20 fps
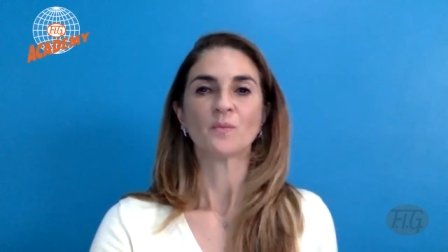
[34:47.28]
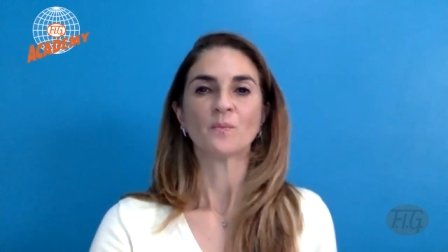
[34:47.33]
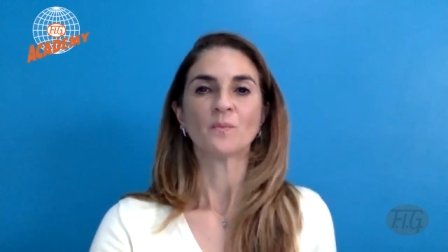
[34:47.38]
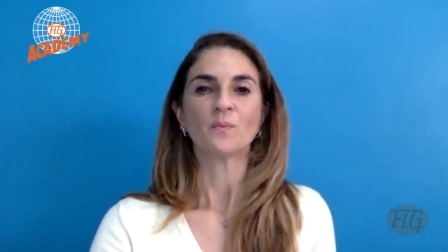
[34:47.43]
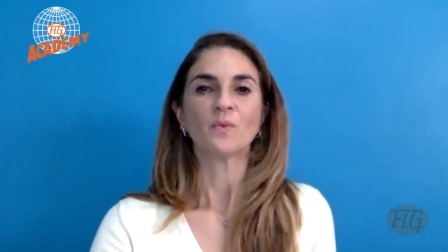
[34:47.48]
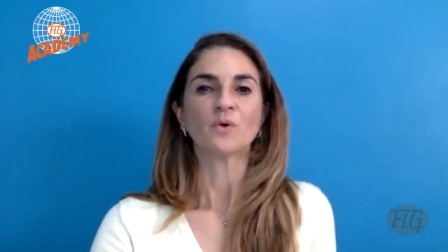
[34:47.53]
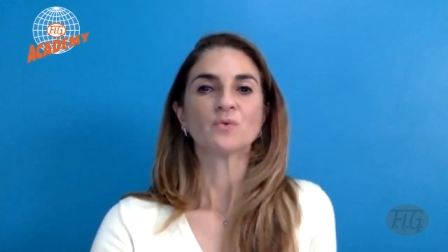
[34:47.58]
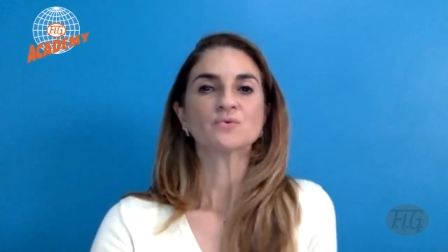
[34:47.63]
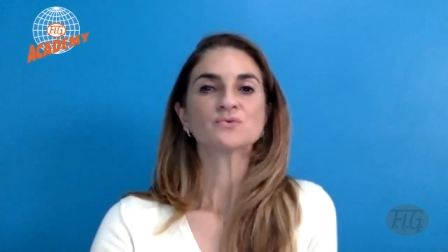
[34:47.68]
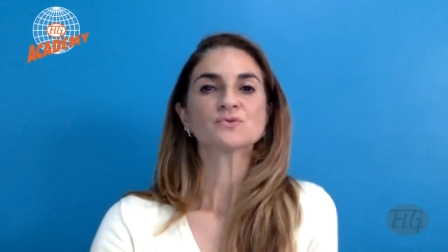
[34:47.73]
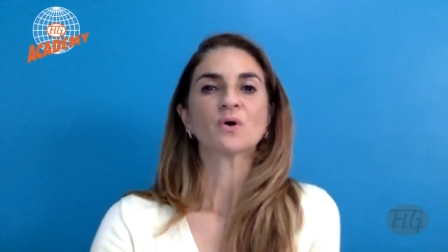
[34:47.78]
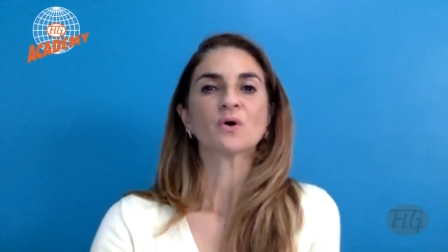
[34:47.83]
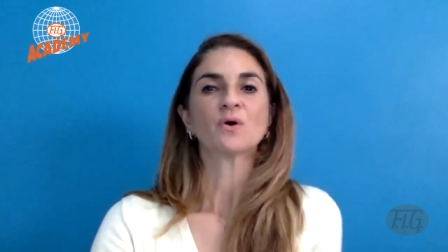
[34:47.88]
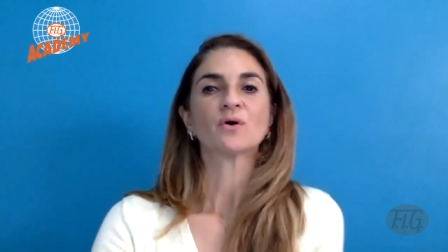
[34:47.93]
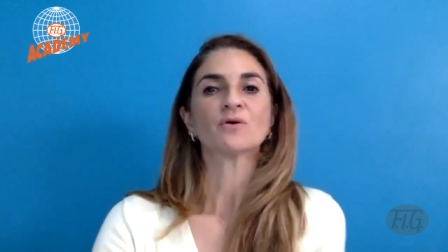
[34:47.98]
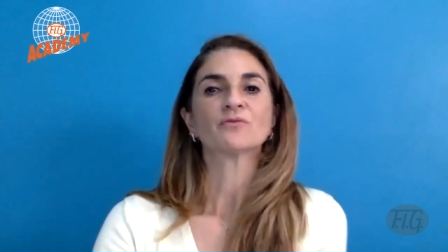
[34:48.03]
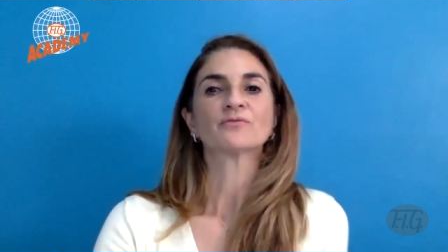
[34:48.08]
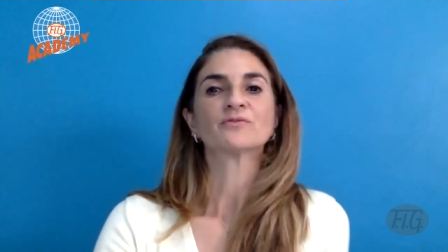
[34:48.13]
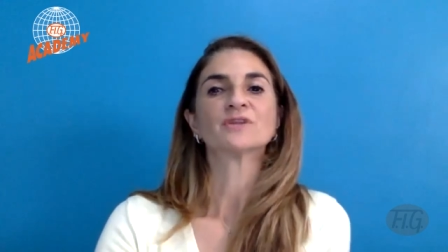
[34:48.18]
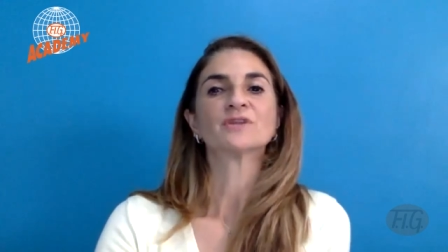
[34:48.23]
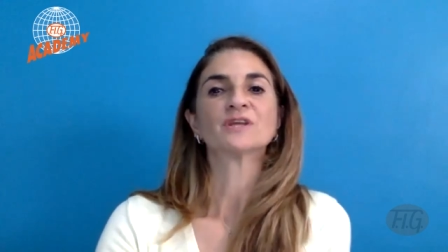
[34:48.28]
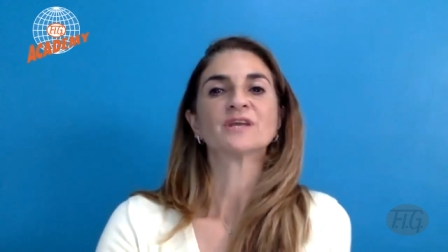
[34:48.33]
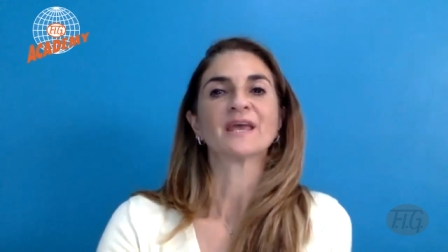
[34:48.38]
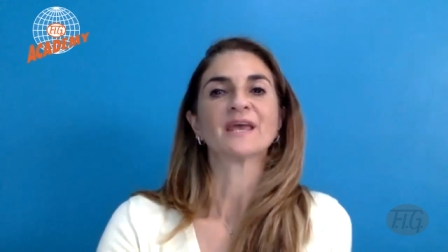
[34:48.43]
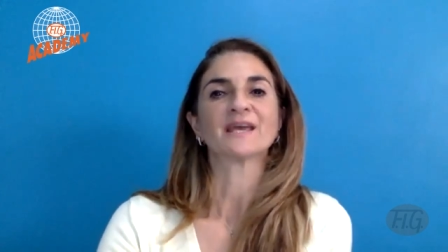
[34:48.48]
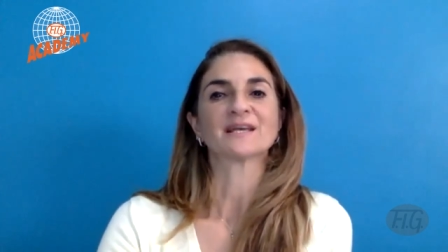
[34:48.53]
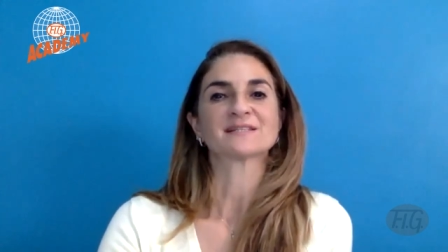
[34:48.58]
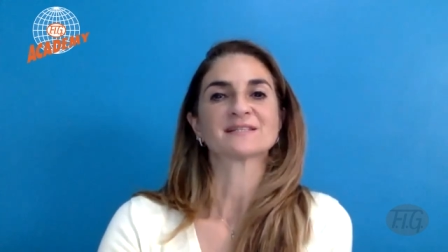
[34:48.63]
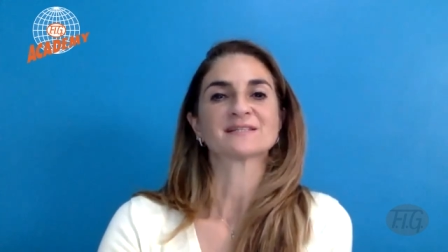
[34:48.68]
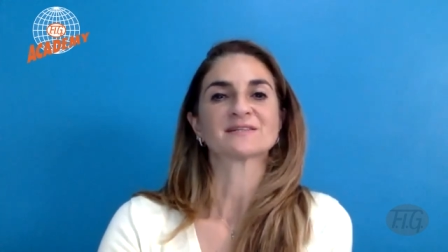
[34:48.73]
Most of the
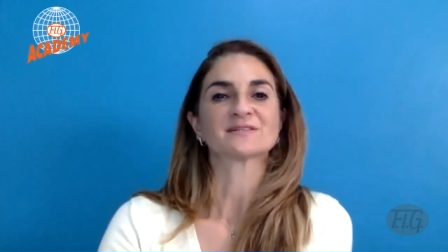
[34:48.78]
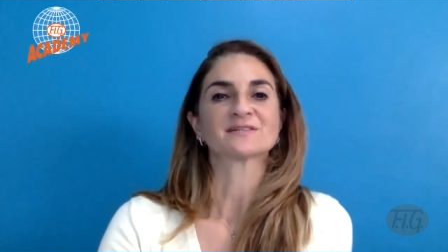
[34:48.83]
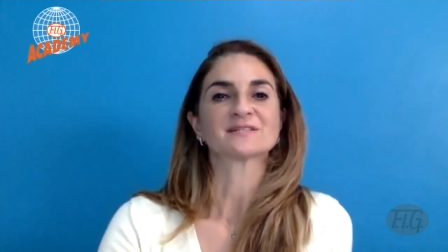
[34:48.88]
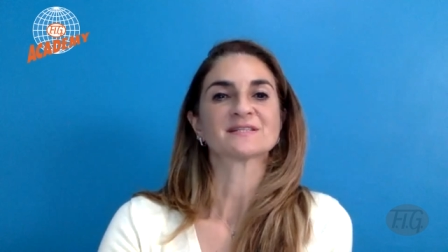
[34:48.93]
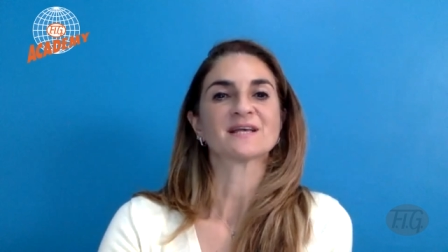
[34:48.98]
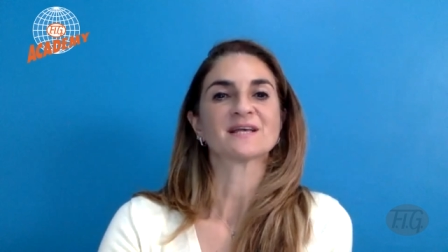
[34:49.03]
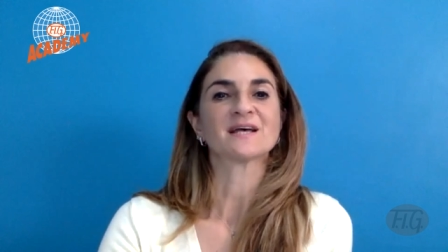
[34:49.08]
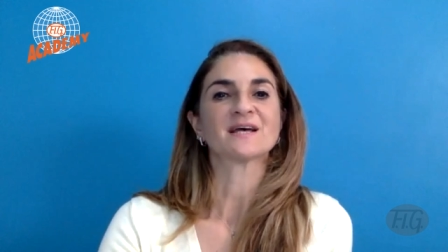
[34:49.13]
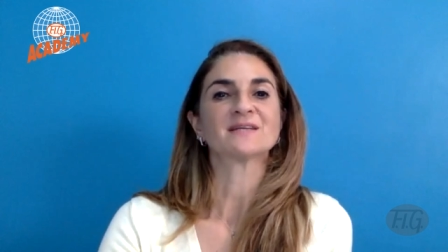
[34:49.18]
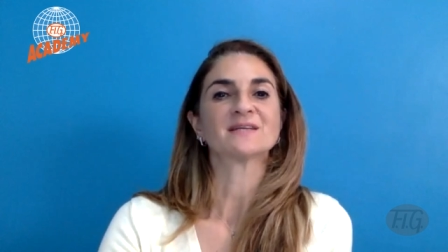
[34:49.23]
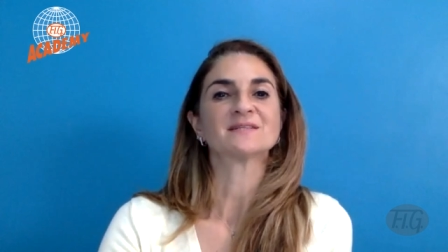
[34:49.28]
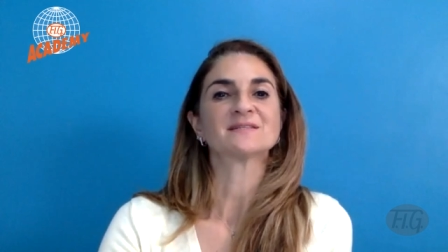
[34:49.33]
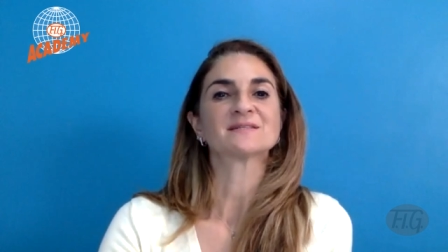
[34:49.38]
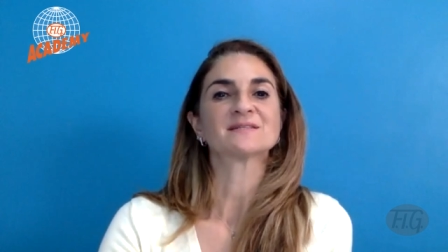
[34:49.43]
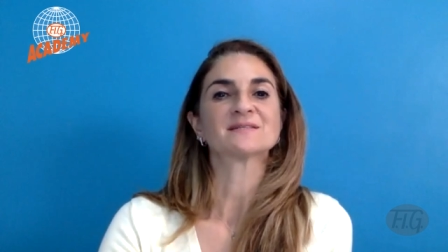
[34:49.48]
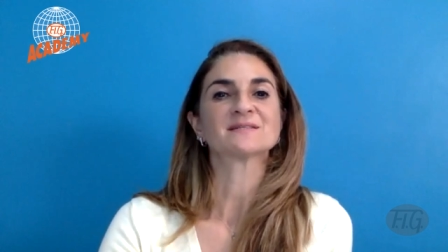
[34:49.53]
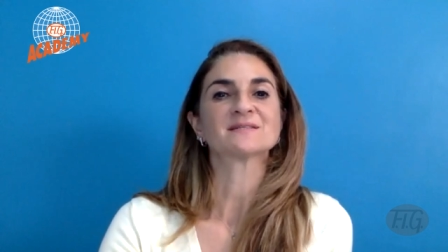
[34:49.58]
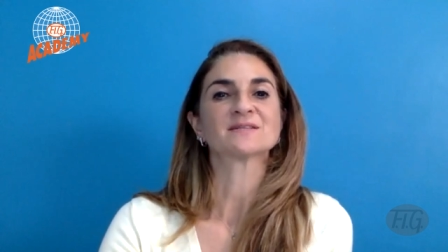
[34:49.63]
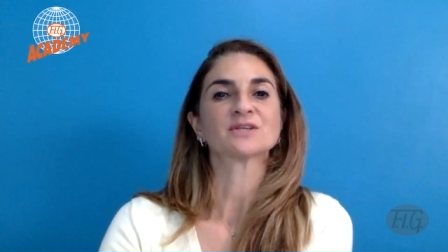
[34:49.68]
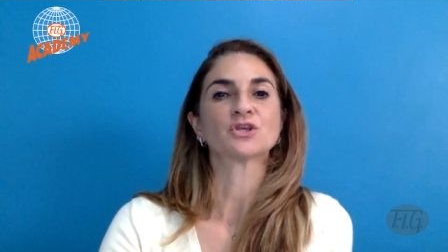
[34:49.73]
exercises